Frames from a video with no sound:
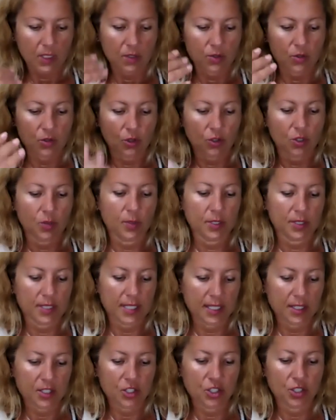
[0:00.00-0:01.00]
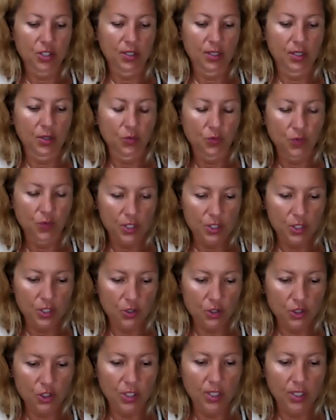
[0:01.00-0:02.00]
documentation and
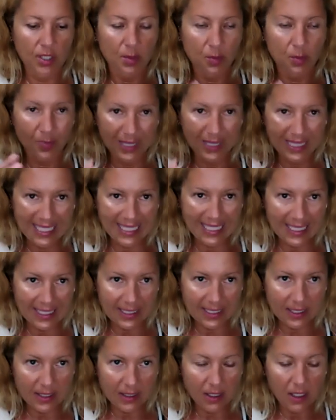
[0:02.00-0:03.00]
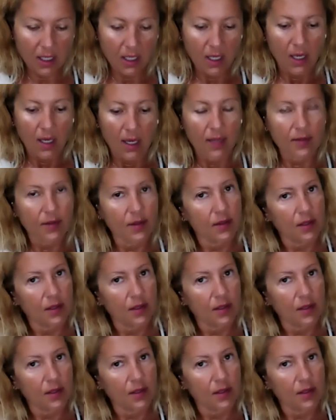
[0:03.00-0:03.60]
researching and planning, and then